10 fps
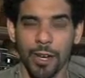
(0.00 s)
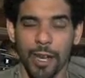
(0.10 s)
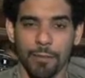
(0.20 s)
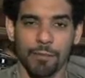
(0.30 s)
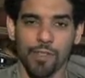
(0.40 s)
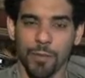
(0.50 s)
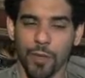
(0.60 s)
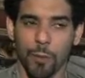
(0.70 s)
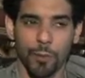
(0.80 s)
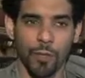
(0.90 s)
and I
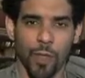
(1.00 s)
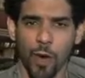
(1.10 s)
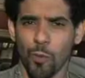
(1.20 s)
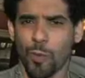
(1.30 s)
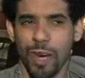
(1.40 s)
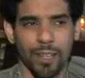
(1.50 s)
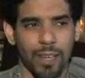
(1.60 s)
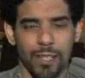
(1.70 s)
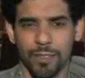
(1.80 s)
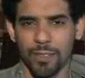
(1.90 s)
chipped up with no pot
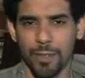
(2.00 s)
losses.